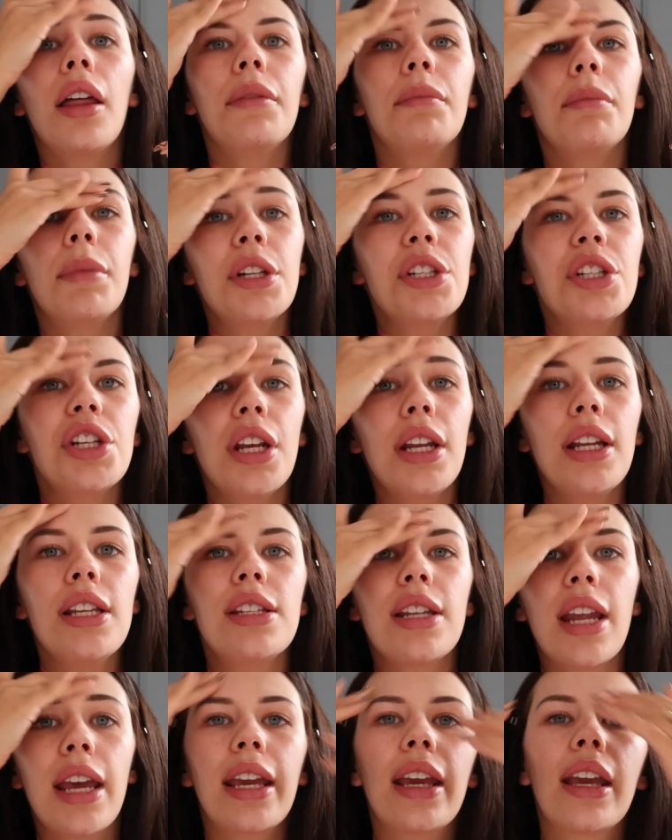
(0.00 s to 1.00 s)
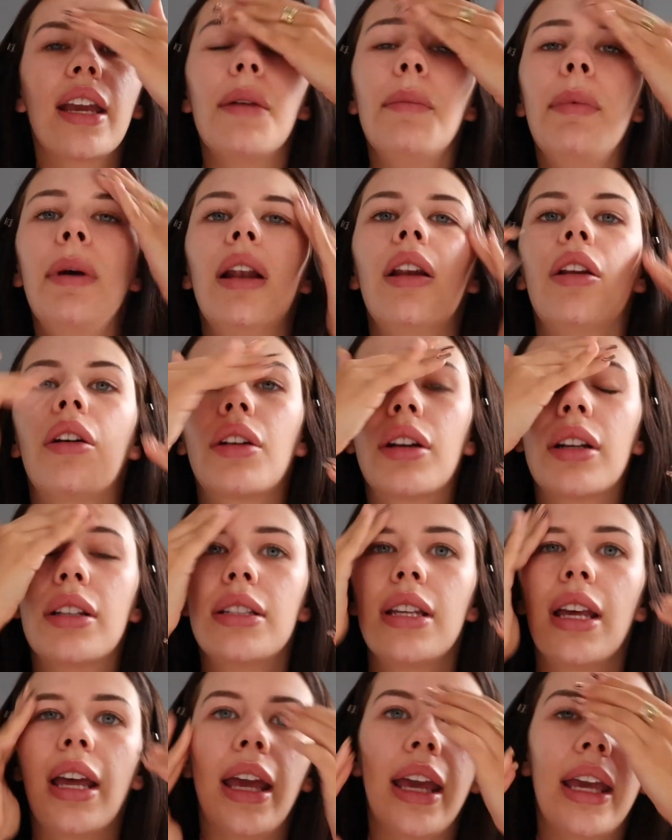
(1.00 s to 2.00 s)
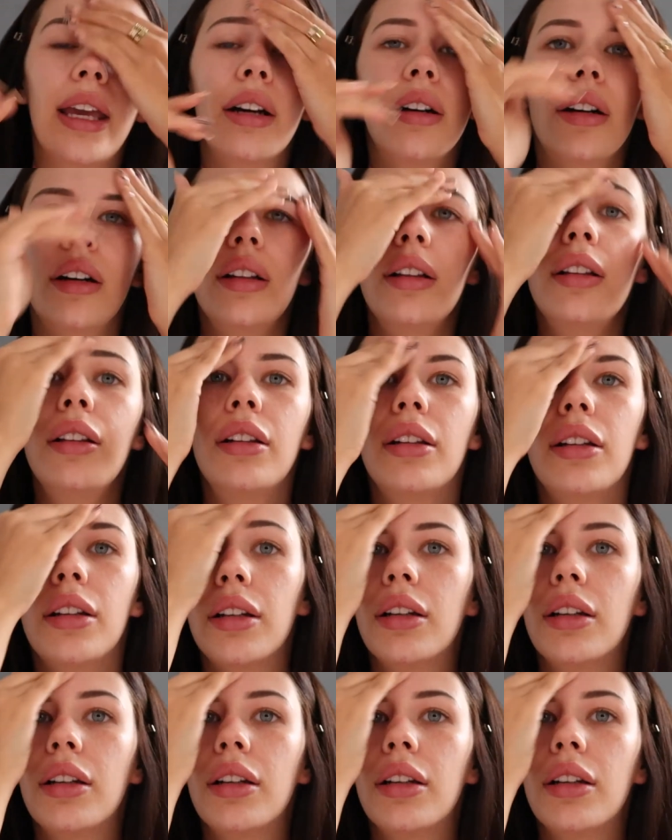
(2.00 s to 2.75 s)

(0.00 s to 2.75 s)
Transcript: my chin is taking a bit longer to heal.